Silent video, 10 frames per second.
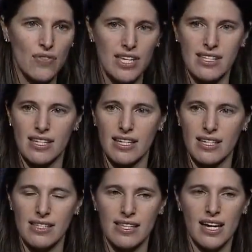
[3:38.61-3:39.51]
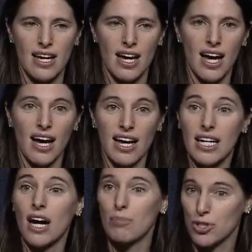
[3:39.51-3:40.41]
This is an
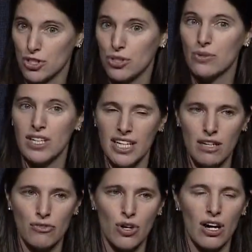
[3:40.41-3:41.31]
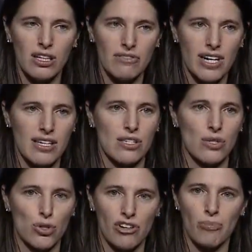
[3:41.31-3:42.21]
opportunity for all of us to
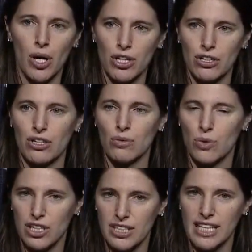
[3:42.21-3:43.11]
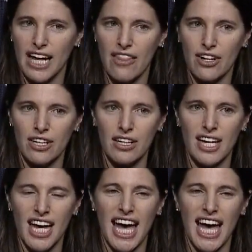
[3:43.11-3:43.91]
sort of partner, work together,